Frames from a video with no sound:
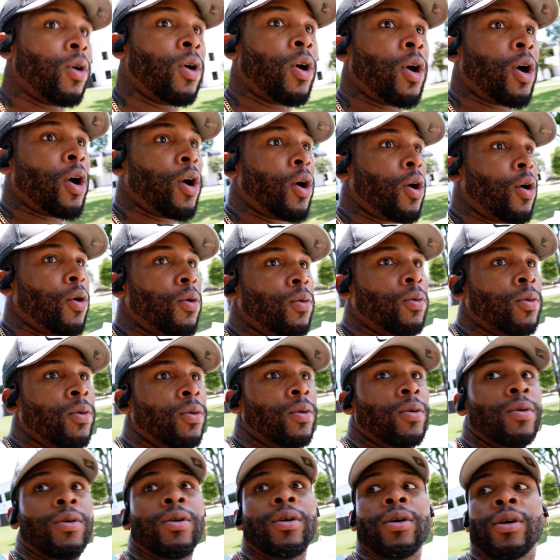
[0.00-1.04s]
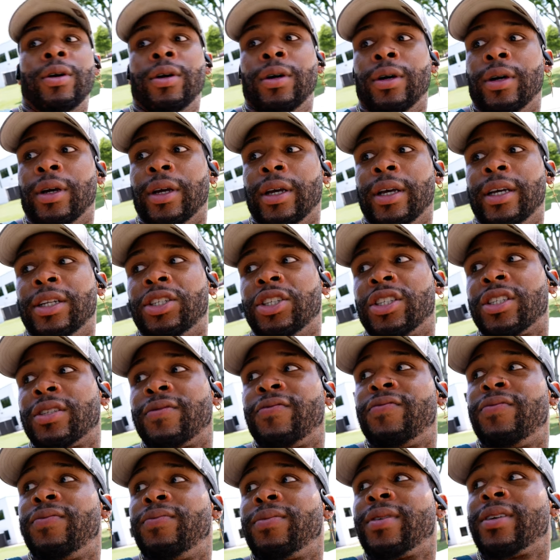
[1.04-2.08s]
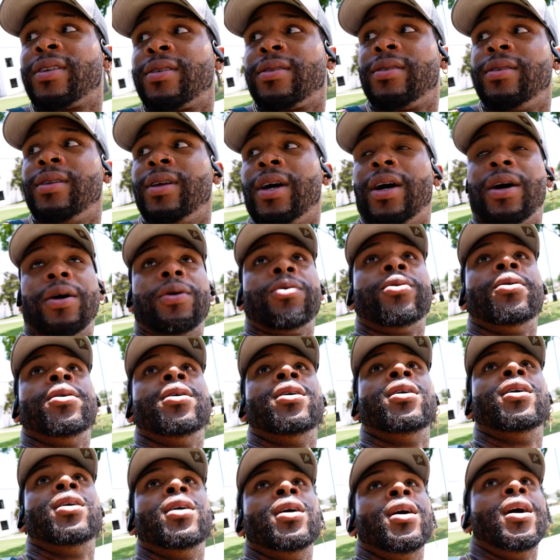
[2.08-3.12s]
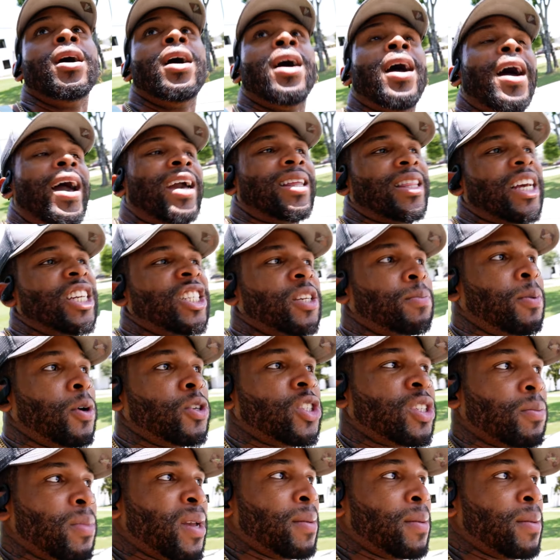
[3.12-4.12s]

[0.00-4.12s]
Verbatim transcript: oh, it just, oh, ain't they supposed to be